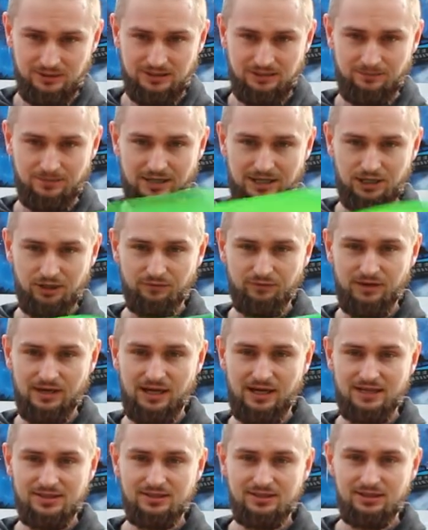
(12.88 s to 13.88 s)
some kind of
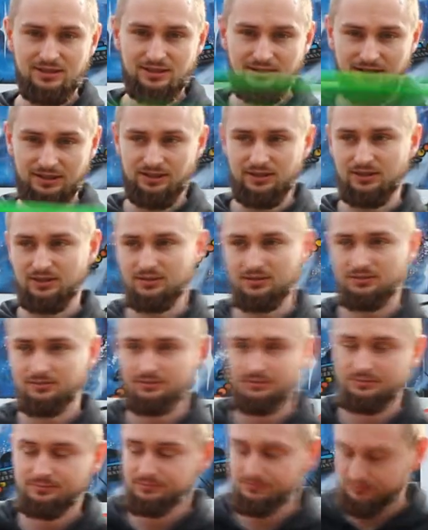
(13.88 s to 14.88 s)
elastic like this,
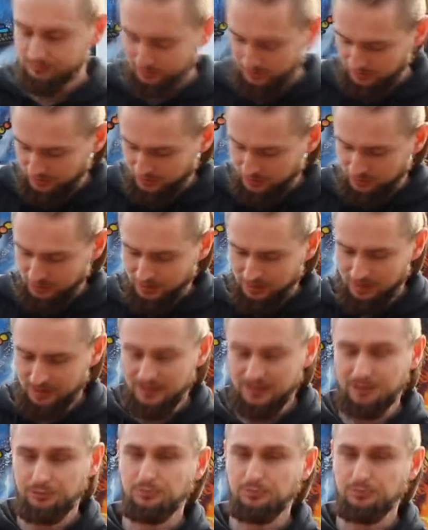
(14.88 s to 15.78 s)
and